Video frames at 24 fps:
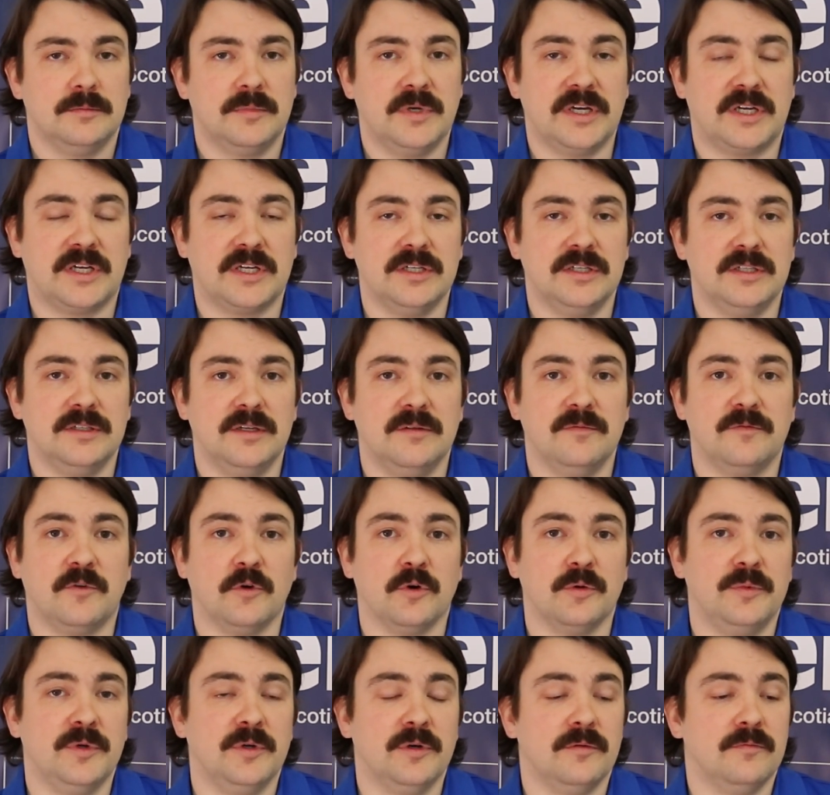It can
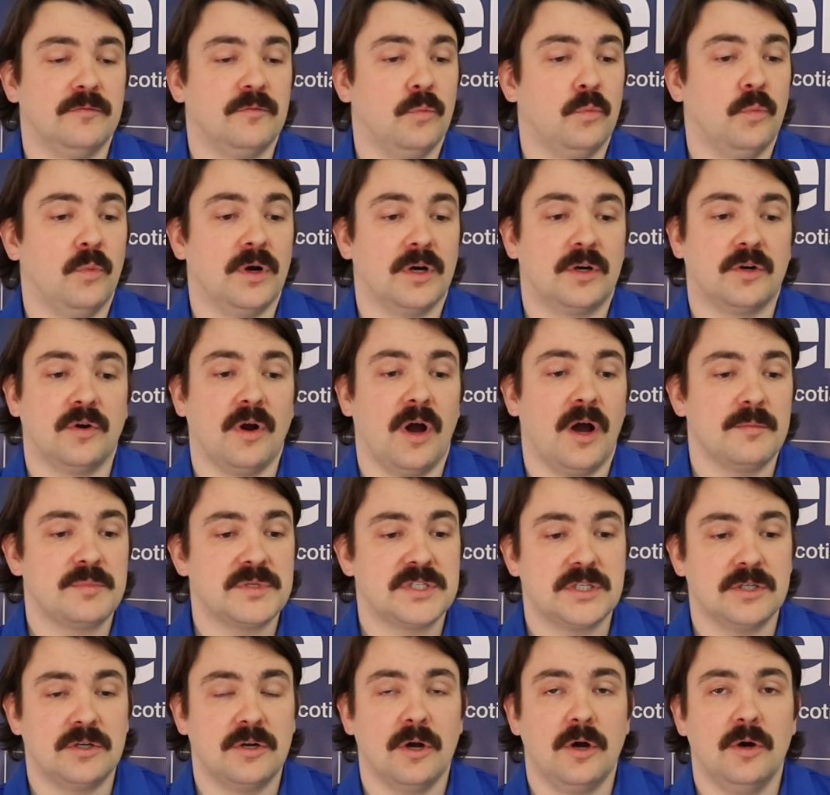inform you of what
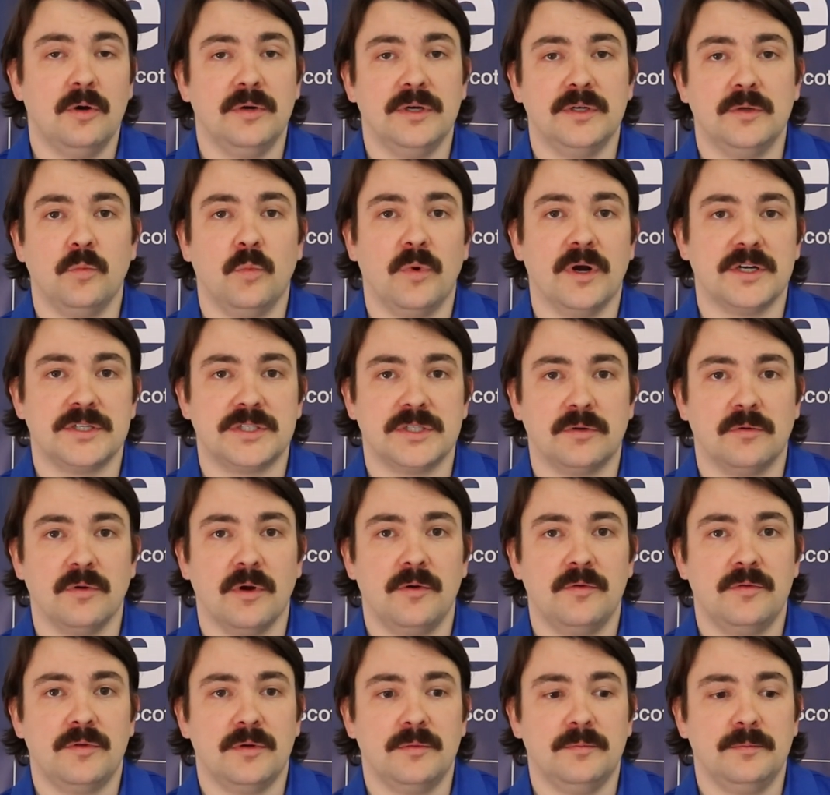crops to grow and where to
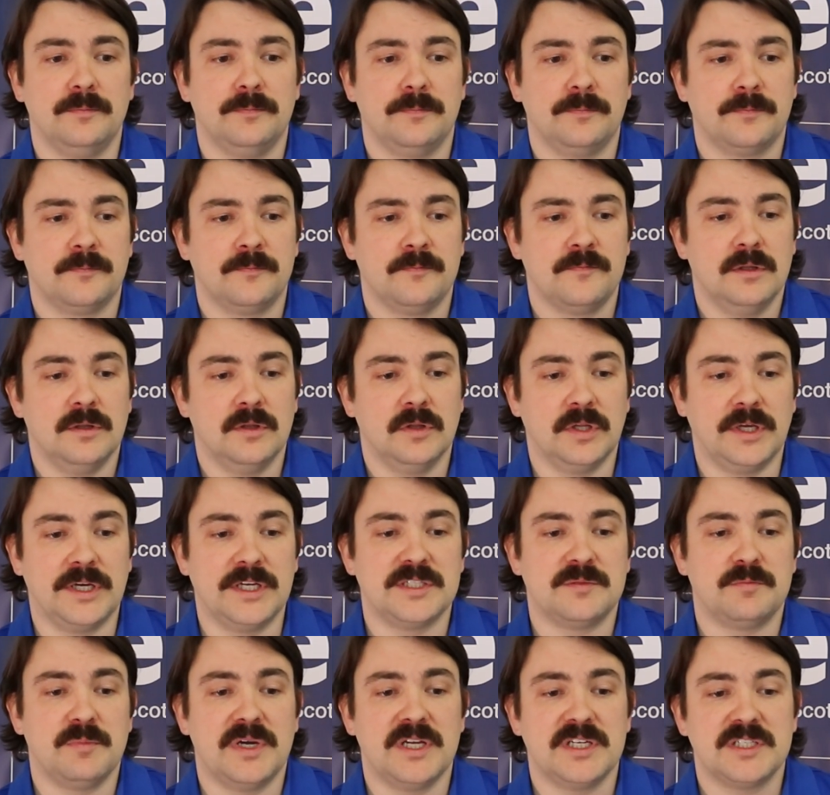grow them,
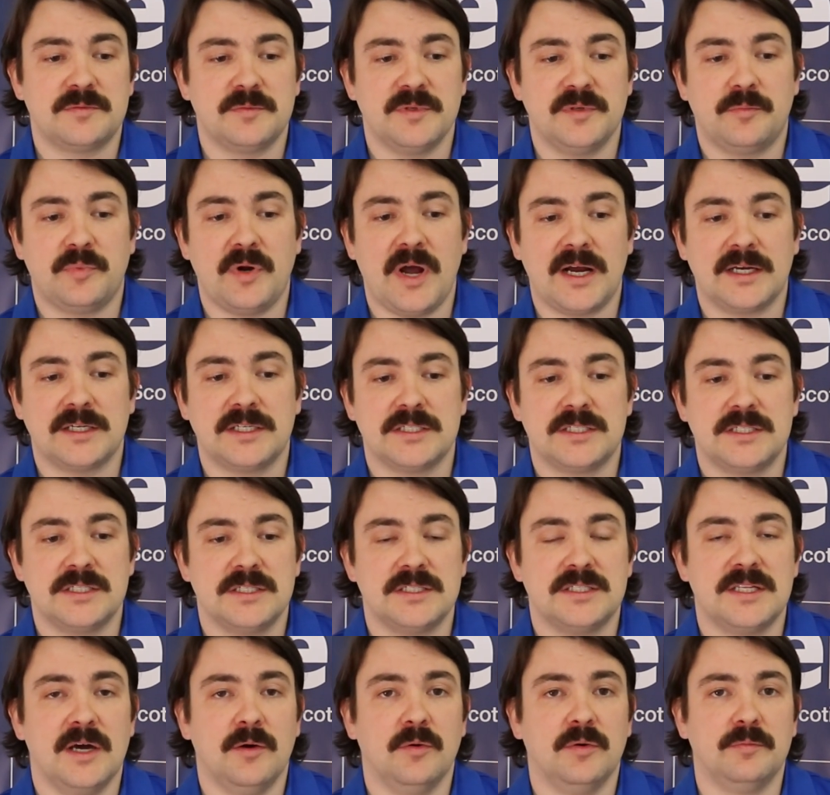land management
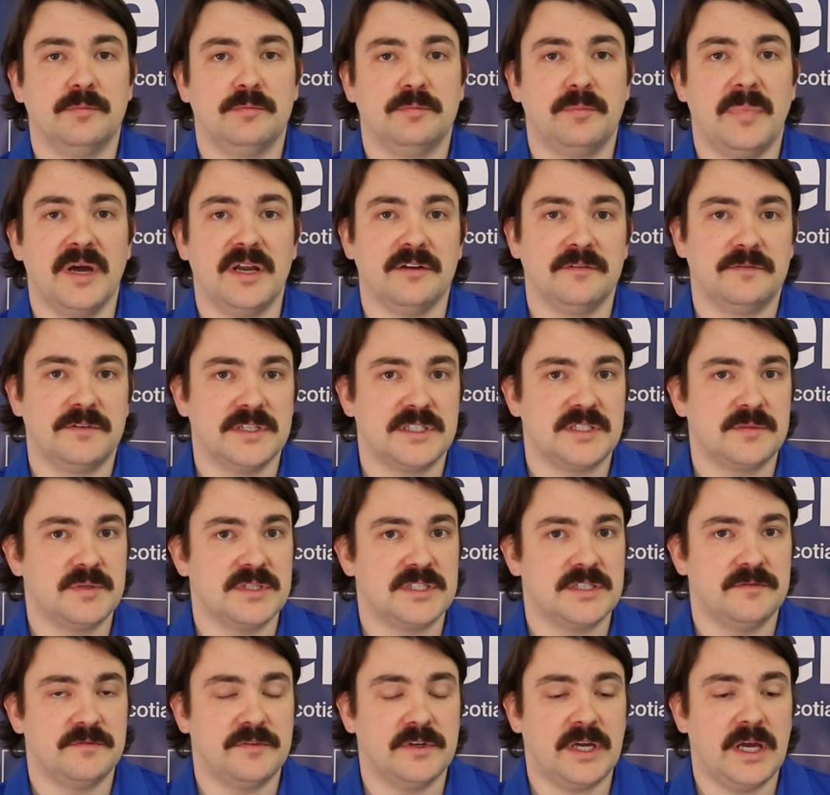practices that would benefit
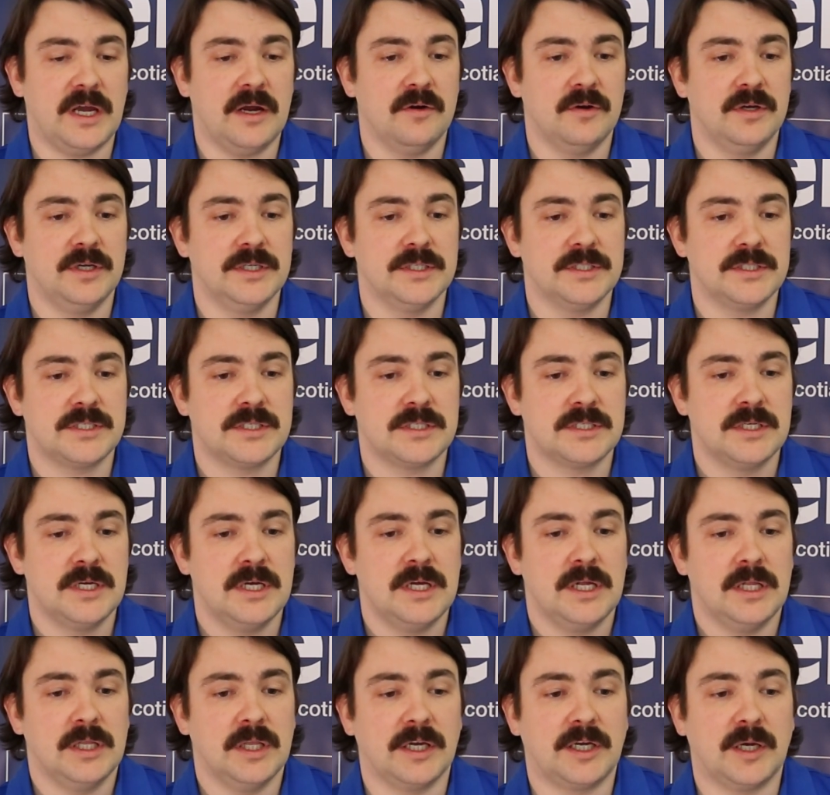specific areas,
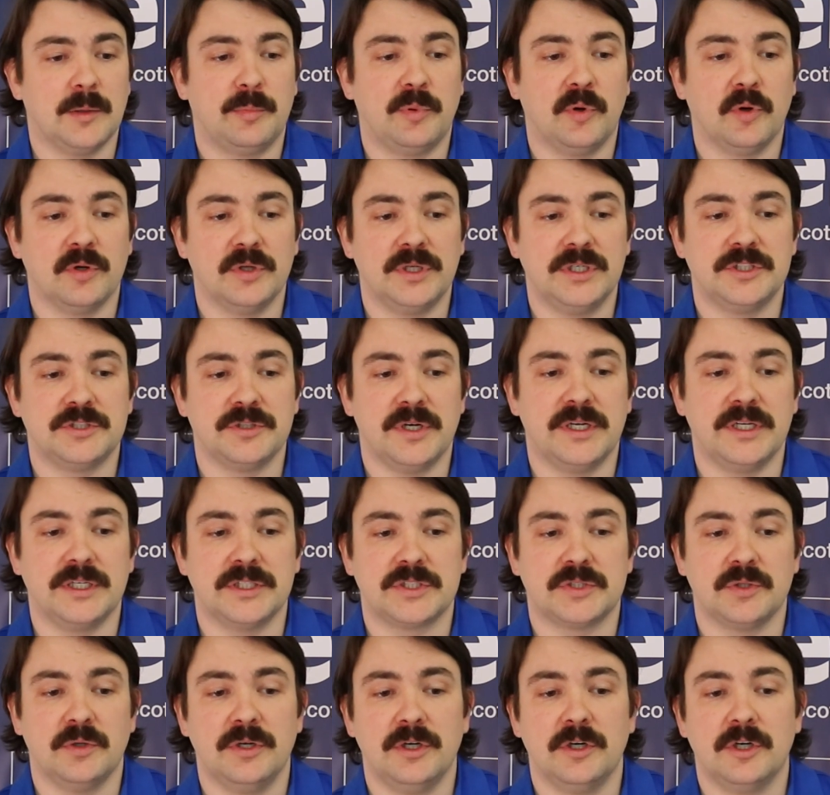like a poorly draining
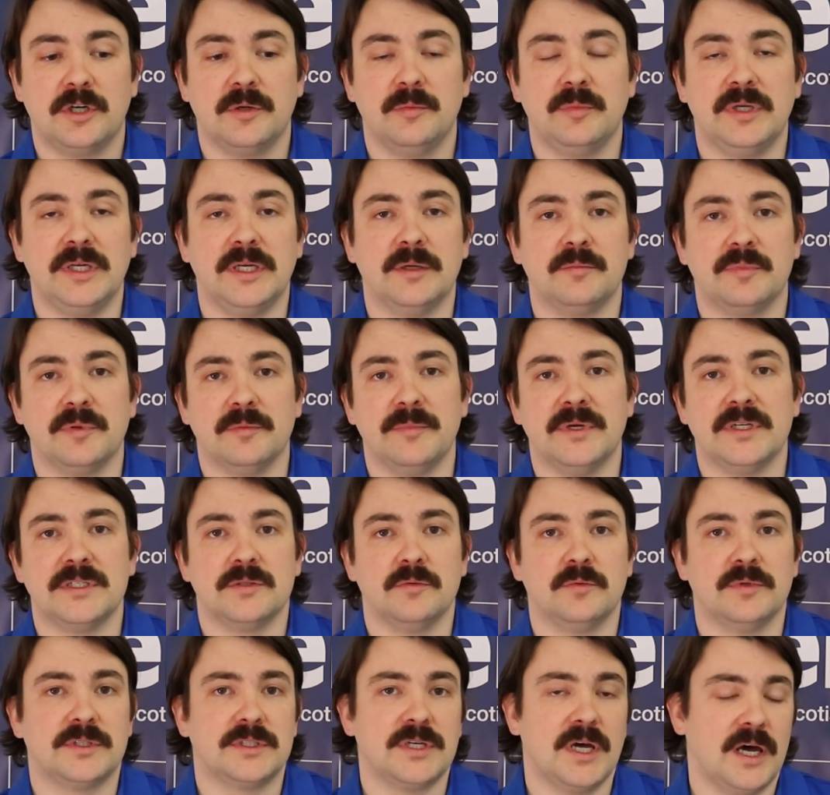soil could be
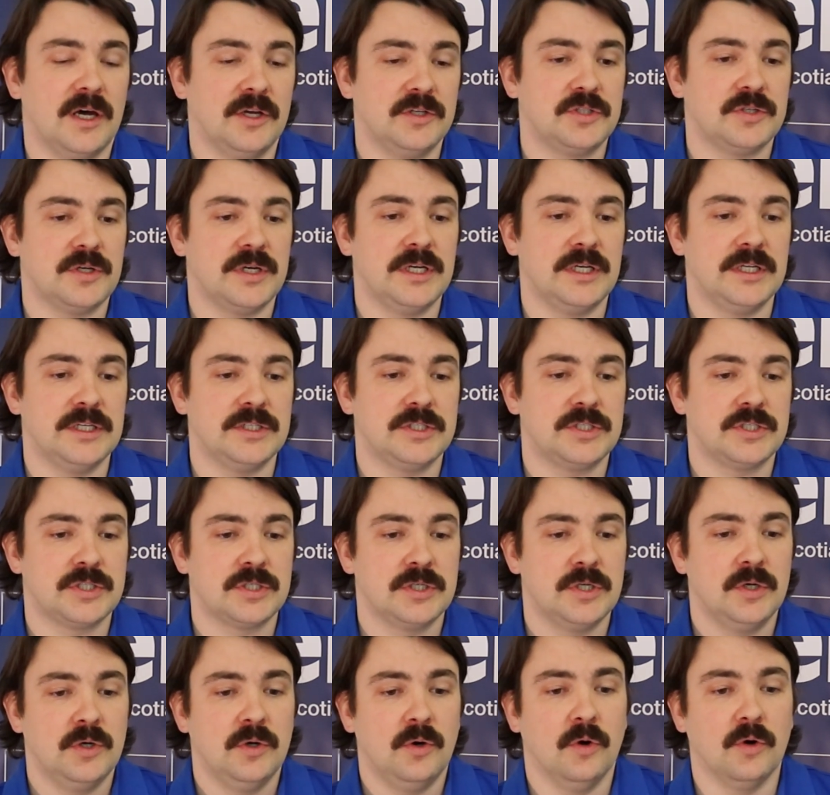implemented with tile drainage
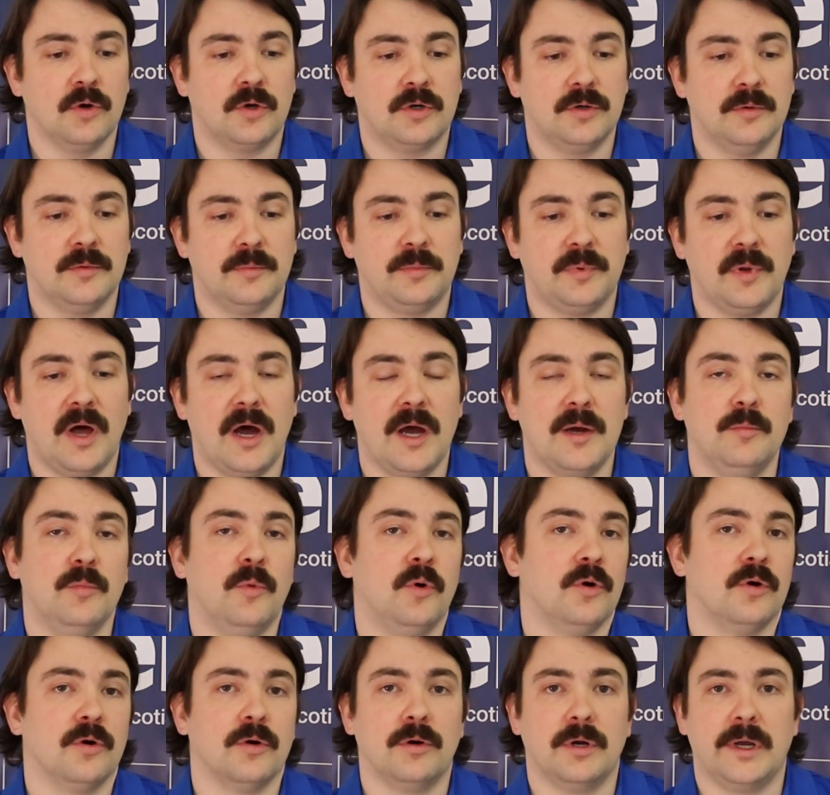or could apply
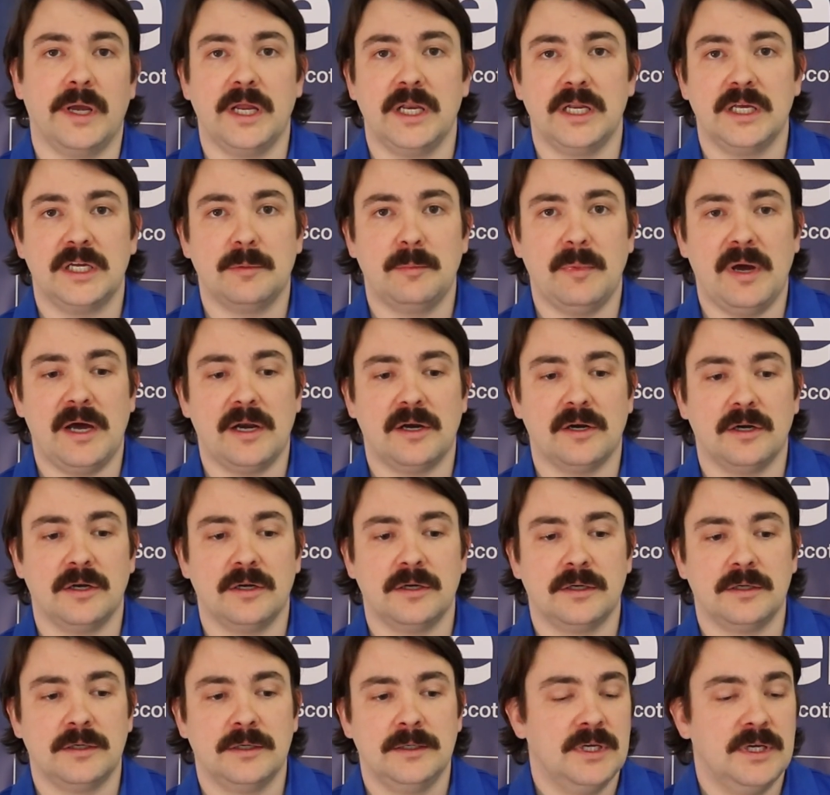more organic matter.